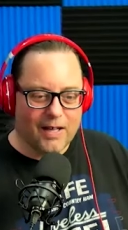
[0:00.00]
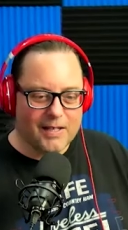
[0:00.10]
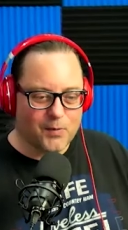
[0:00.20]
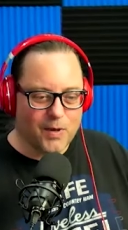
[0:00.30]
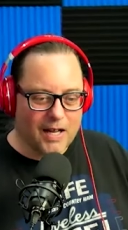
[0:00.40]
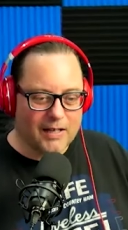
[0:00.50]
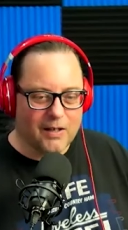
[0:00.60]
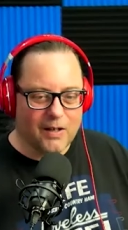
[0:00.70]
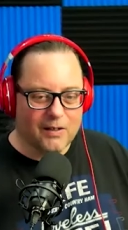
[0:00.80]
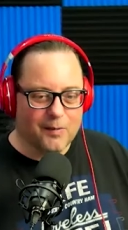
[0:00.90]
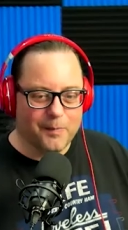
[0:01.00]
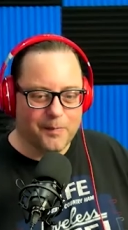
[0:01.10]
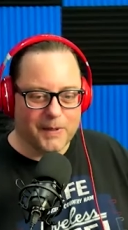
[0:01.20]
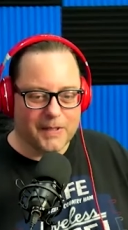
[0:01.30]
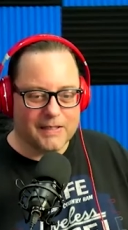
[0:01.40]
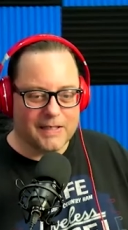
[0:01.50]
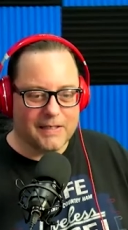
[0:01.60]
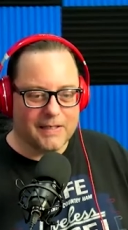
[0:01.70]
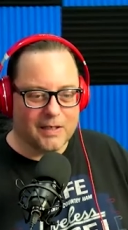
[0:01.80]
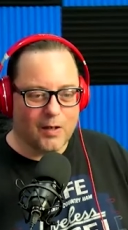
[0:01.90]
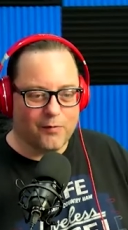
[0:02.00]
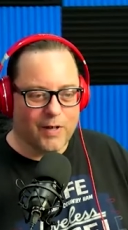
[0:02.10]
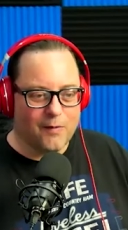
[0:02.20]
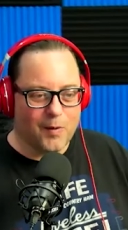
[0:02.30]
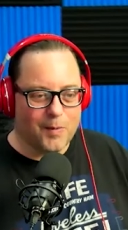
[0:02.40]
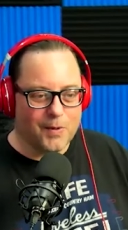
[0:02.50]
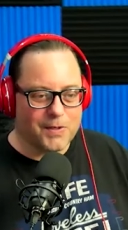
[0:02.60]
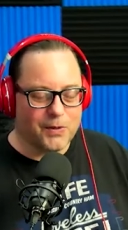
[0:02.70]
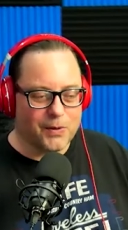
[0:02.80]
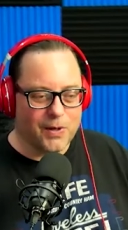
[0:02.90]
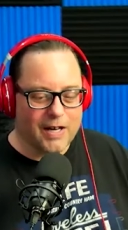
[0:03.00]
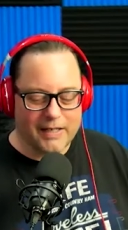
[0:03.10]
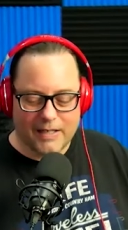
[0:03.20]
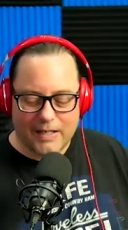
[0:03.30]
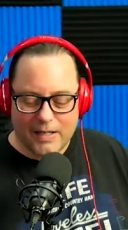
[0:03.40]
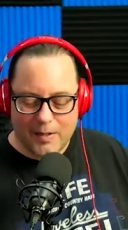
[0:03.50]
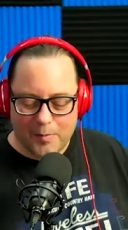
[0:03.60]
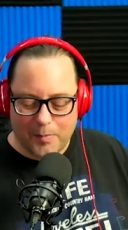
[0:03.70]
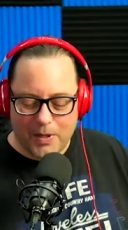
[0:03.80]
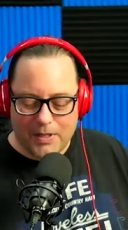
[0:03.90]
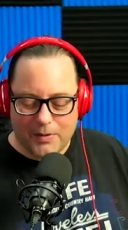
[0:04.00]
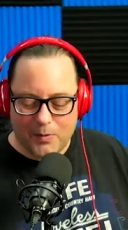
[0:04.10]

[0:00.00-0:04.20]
is what i call them because i think yeah. all five of them are so great but thank